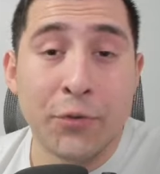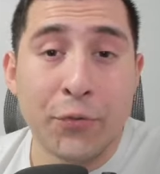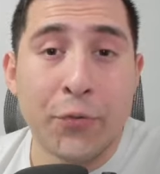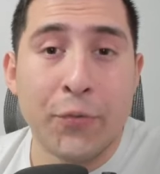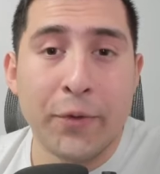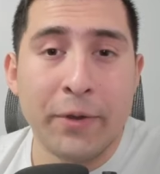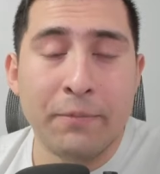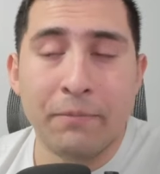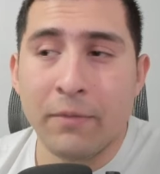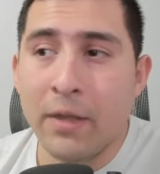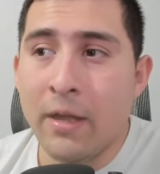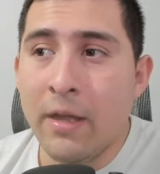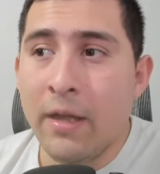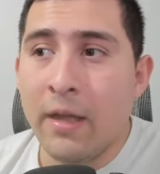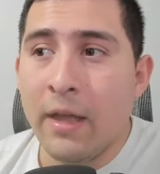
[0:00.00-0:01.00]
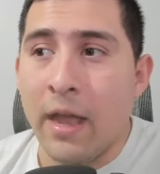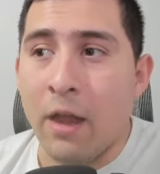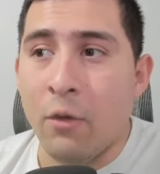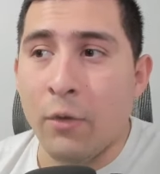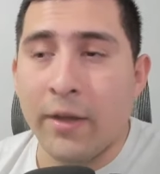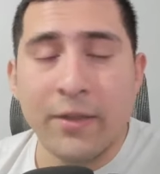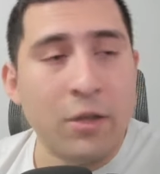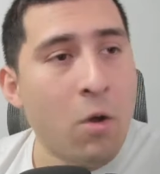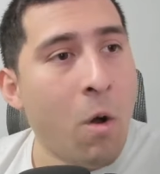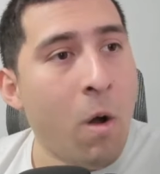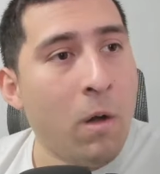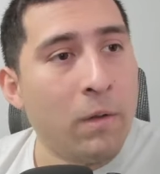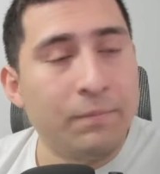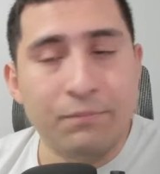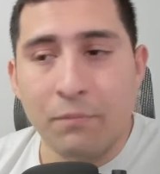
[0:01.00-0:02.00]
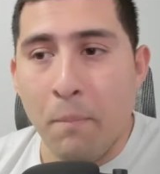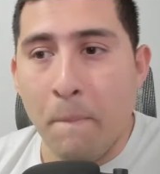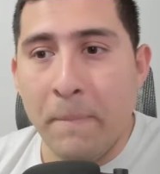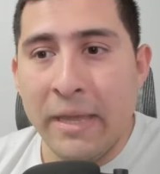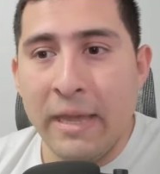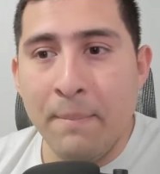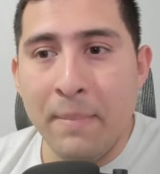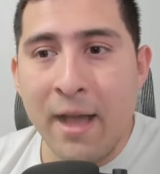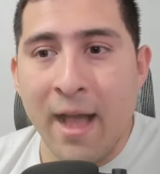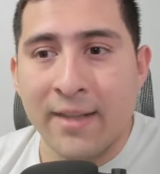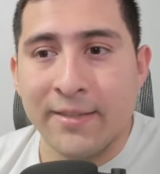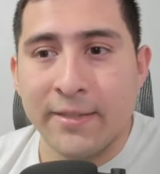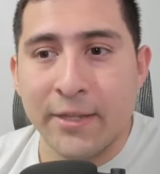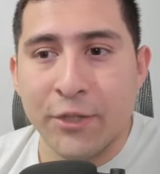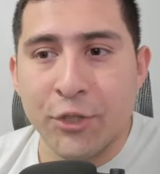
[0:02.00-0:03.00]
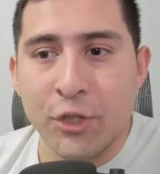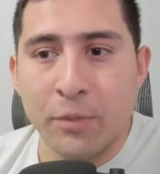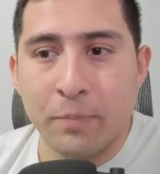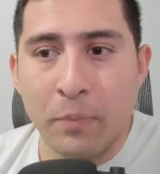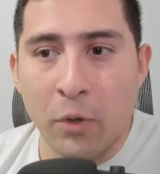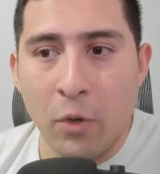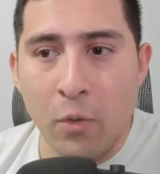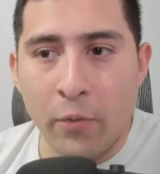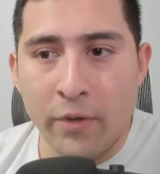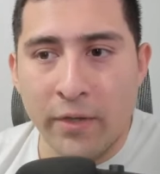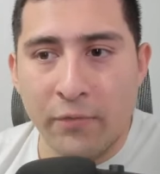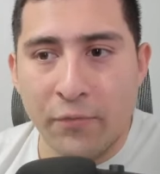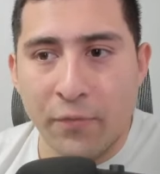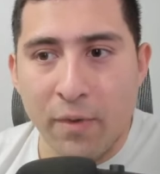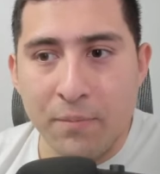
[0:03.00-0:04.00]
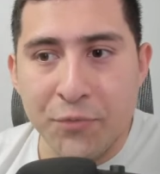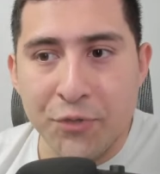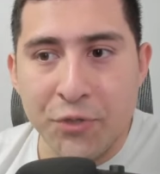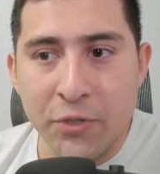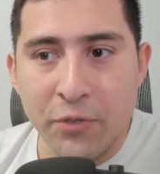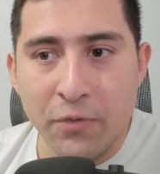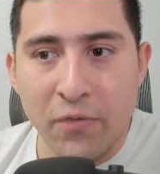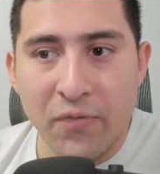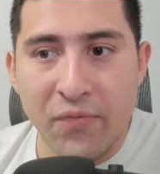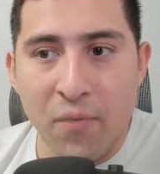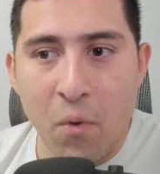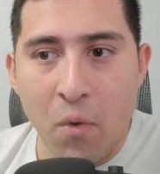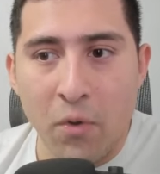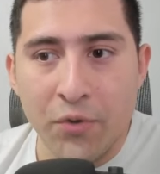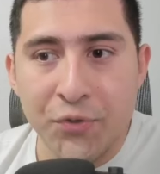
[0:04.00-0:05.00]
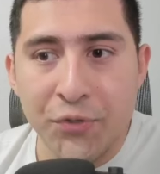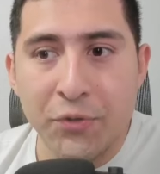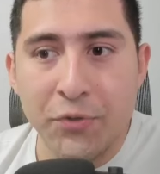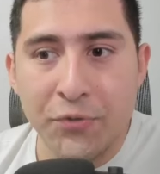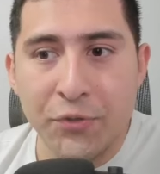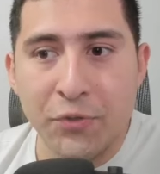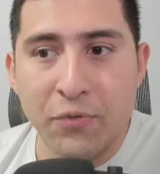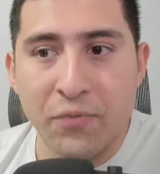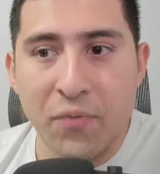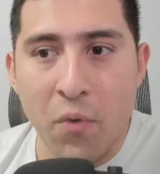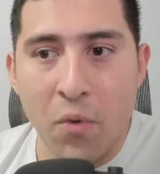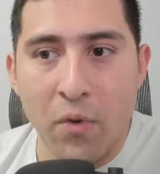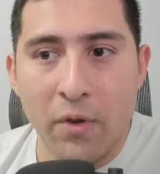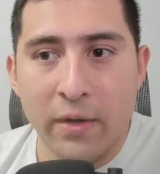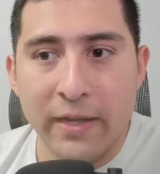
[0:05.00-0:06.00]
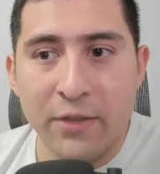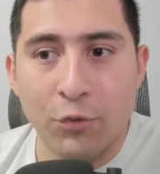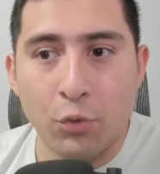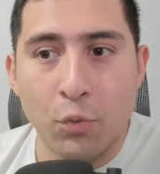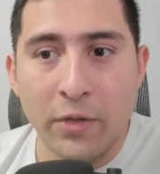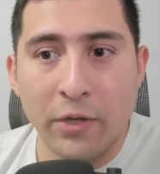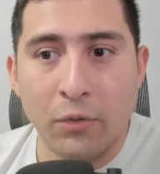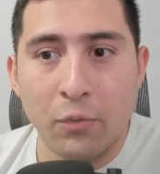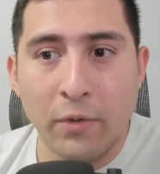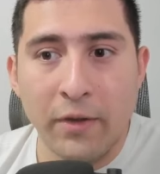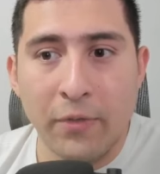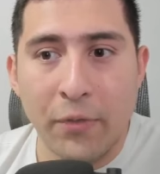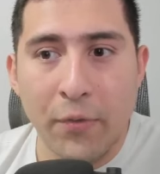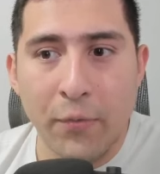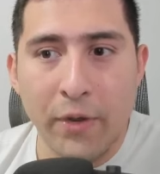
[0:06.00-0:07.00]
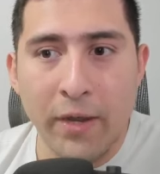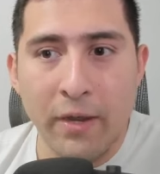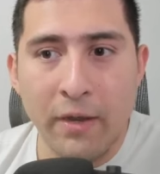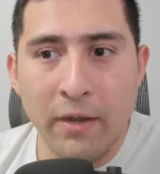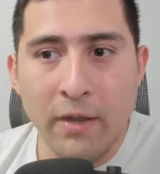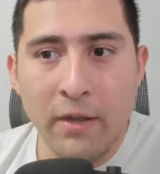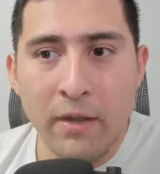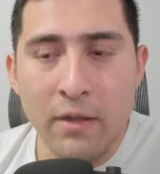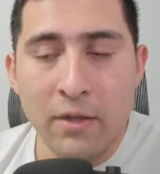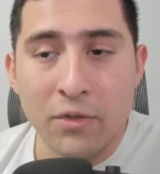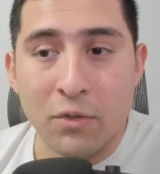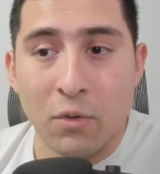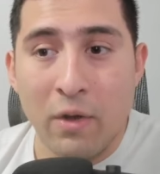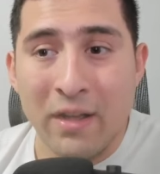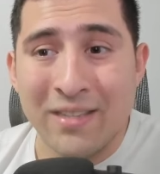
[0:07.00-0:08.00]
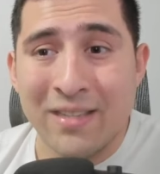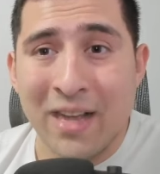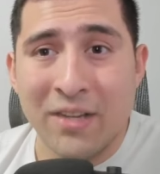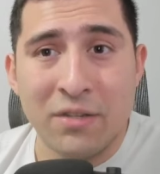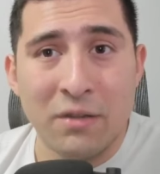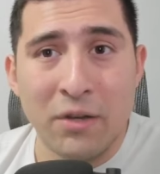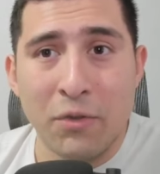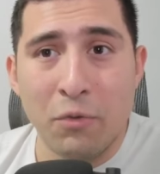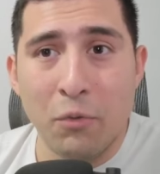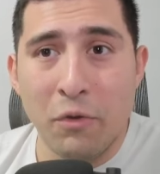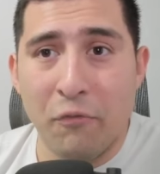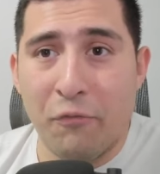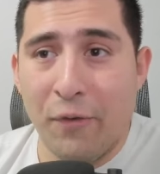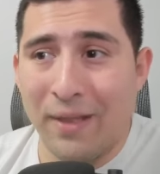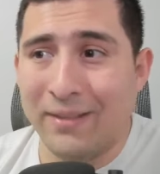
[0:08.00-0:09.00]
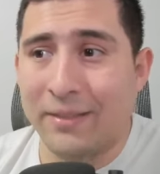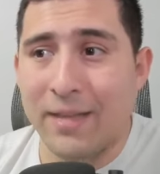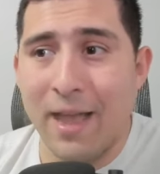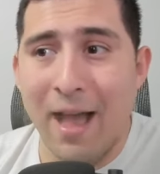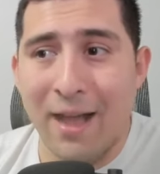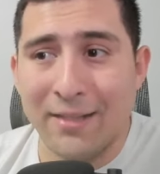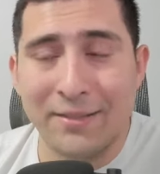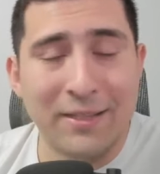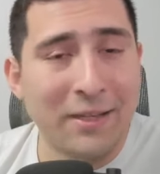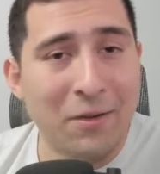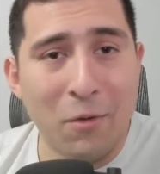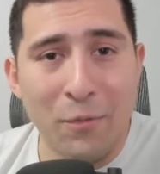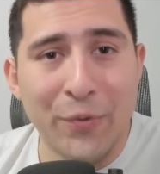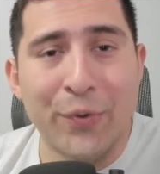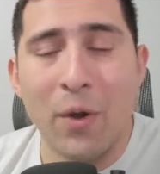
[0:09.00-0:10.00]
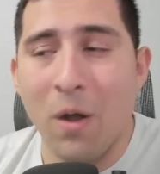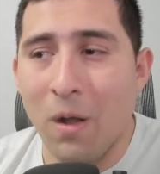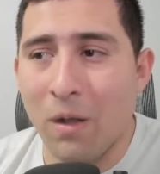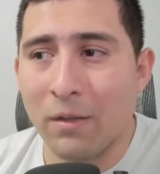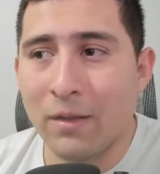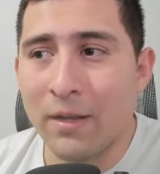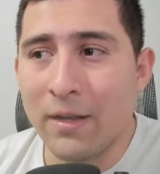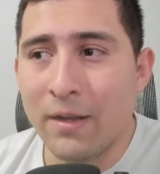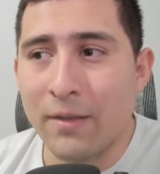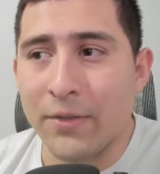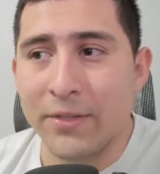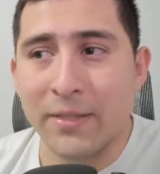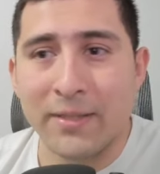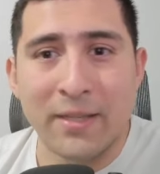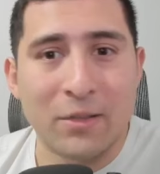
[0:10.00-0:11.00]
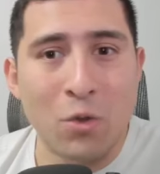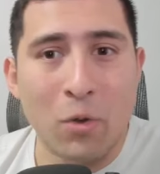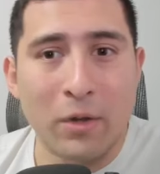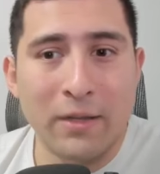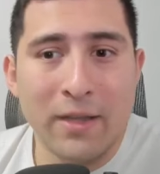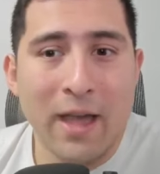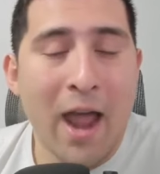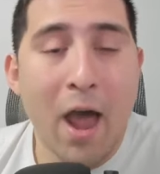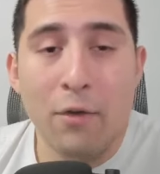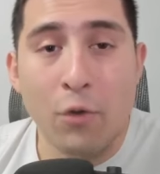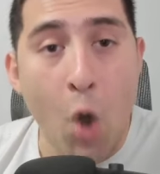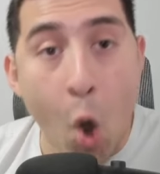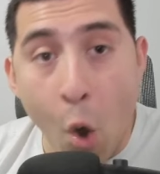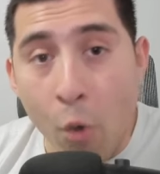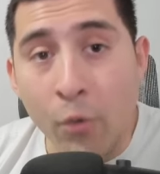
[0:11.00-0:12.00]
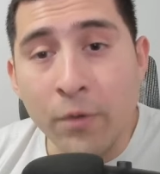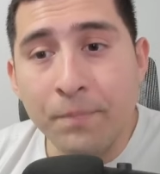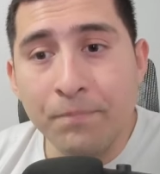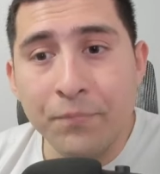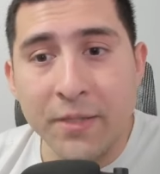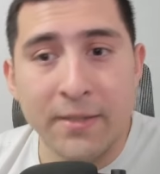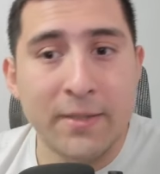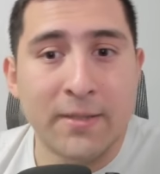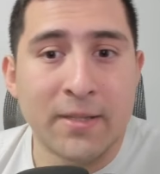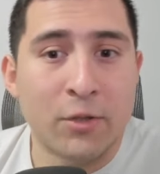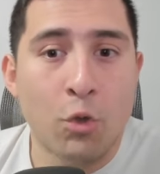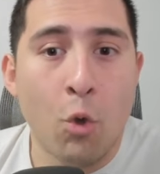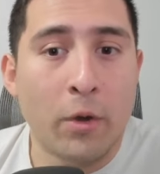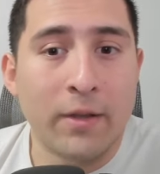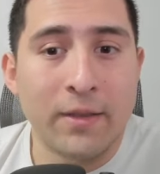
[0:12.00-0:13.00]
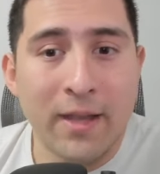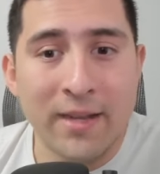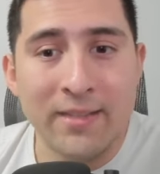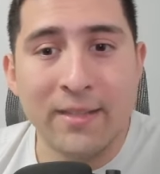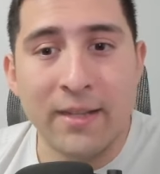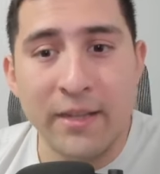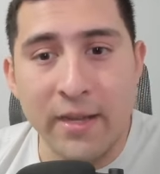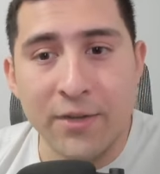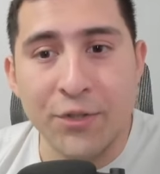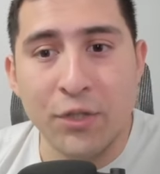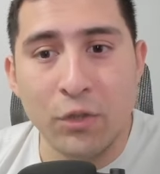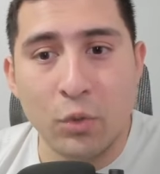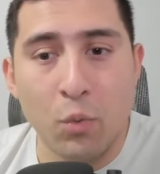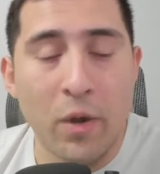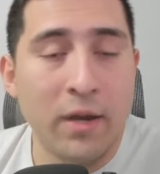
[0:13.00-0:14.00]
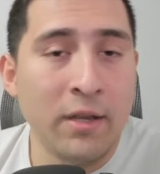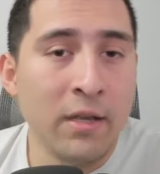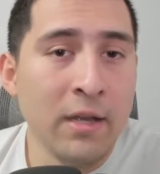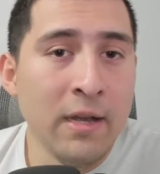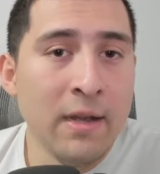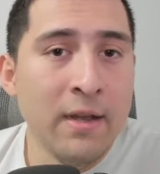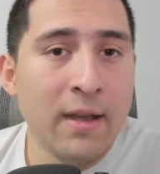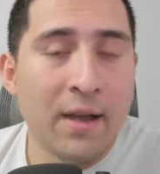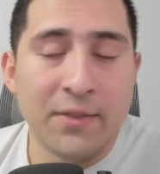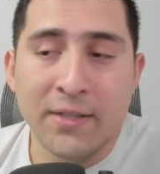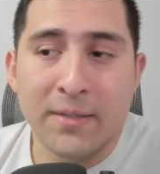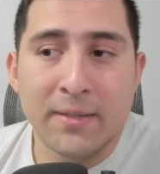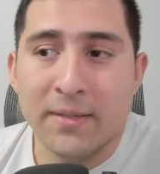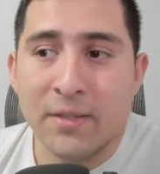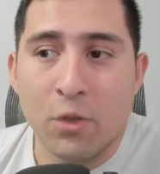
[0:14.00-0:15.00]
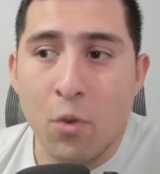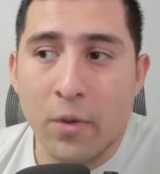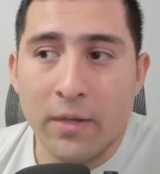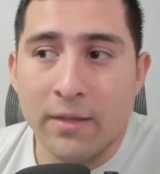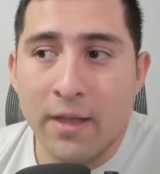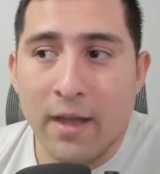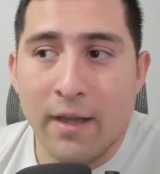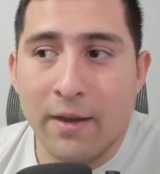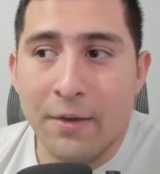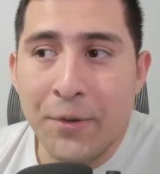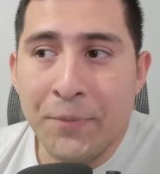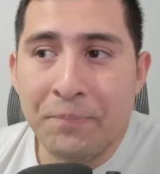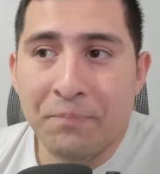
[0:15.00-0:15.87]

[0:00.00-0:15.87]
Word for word: three. And look at the all. Beam has exploded from zero point four in twenty twenty-three. So it's actually doing fantastic overall. This is a token that I don't own. This is a token that is an E R C twenty. And this is a token that,